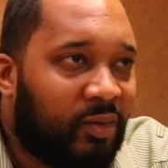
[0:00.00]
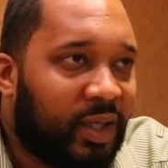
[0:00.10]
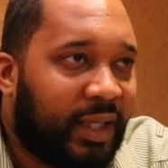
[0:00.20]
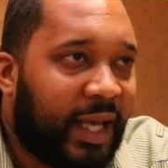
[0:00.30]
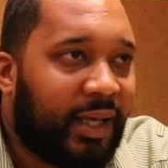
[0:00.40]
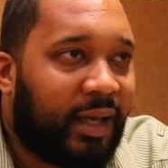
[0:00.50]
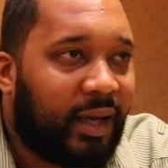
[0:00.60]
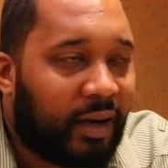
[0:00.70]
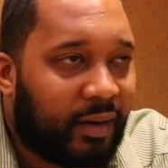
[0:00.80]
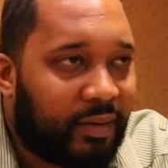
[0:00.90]
well,
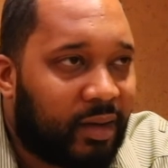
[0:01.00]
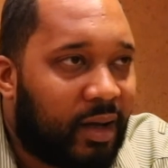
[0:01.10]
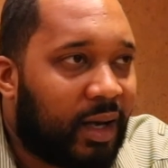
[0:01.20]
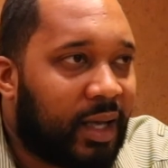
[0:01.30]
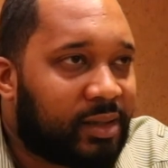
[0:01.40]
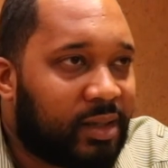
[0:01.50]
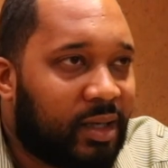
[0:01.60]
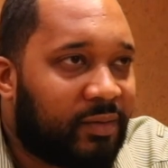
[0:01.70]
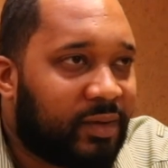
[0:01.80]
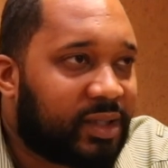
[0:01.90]
daycare and all that
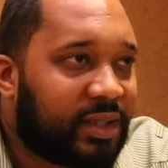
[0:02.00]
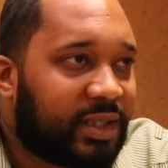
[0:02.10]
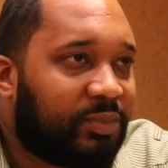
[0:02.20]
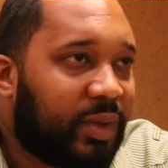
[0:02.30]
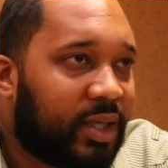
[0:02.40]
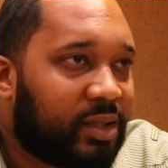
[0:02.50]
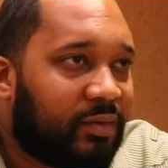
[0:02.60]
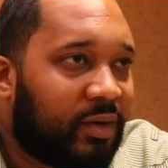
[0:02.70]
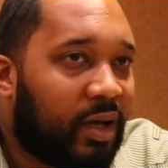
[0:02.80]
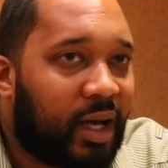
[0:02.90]
stuff is
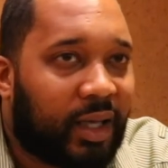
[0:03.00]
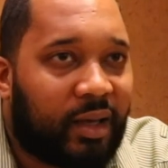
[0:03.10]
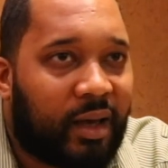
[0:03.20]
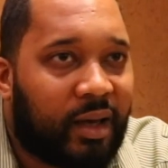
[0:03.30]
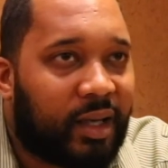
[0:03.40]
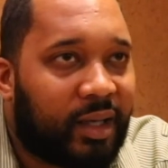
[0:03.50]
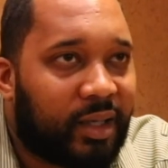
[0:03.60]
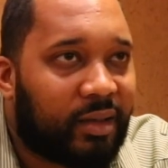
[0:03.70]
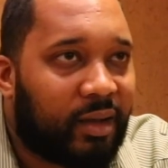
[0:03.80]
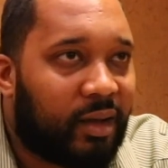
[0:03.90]
expensive. okay, I
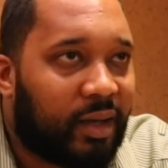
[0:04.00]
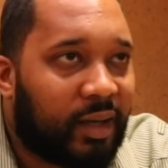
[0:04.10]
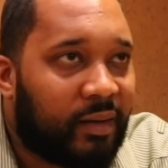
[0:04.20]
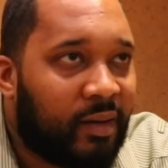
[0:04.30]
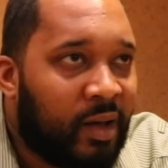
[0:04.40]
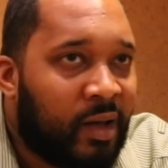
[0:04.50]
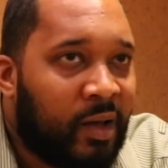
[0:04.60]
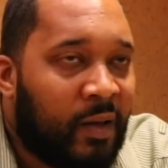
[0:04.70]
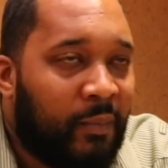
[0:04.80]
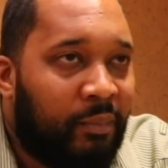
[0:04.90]
get all that
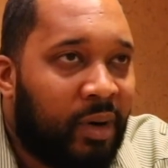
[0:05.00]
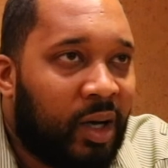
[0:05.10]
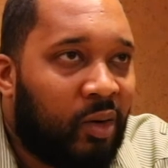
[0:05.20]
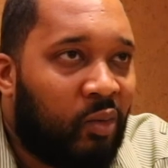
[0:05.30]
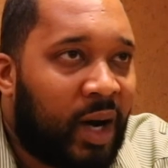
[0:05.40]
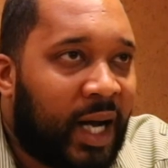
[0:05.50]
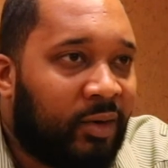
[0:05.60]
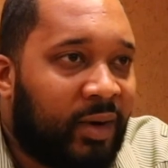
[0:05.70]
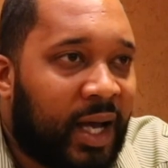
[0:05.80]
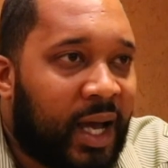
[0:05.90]
but why
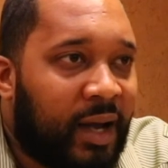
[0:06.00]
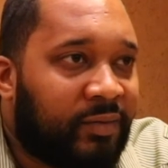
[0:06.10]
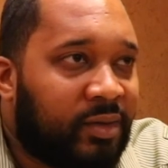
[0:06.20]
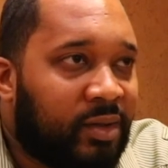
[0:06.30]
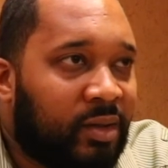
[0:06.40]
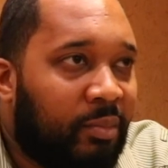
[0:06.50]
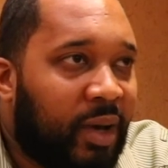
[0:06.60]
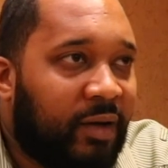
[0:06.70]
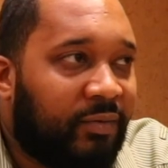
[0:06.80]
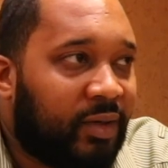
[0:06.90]
do I have to
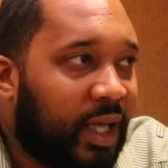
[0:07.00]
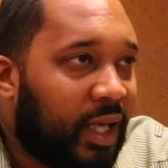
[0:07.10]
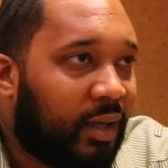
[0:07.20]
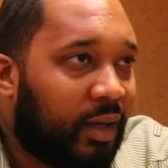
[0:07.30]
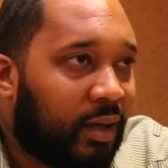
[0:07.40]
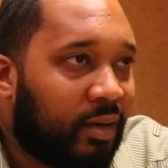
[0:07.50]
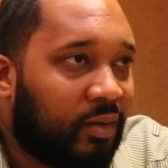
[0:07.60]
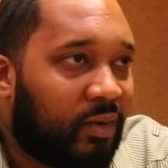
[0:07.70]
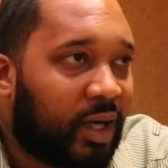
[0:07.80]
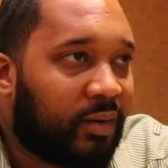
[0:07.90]
pay for daycare?
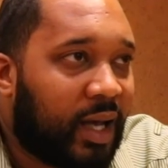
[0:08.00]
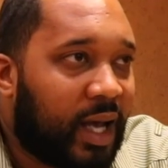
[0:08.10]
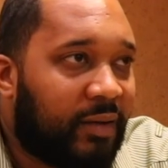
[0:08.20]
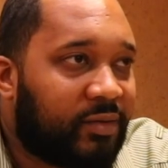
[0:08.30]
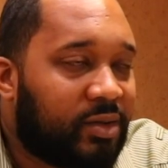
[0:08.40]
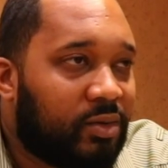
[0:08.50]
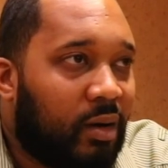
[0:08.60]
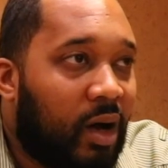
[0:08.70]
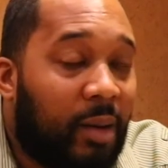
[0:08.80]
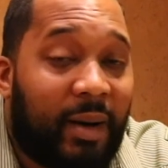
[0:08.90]
Why do I have to
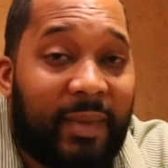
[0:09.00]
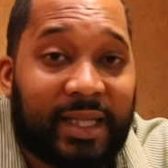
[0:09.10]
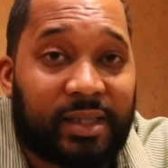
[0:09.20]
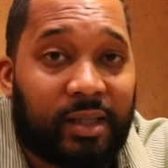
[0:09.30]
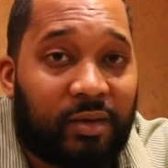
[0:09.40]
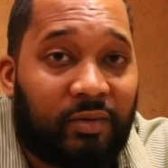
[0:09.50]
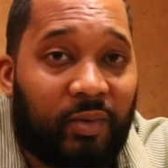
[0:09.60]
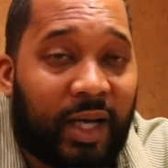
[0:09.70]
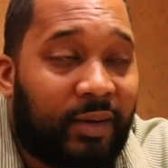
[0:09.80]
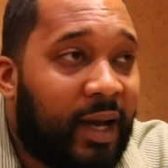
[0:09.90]
all by myself?
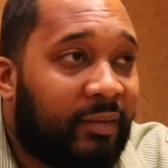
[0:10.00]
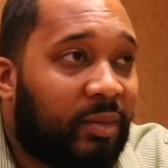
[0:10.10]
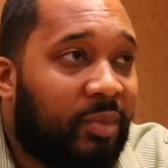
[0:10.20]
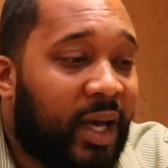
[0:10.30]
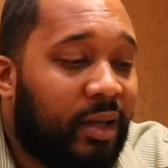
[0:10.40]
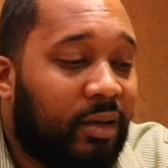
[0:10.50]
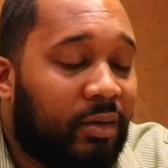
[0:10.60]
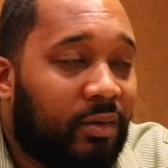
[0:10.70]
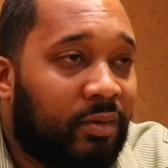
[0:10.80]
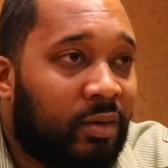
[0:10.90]
Why do I have to pay
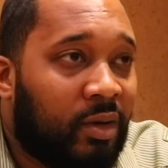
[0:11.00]
you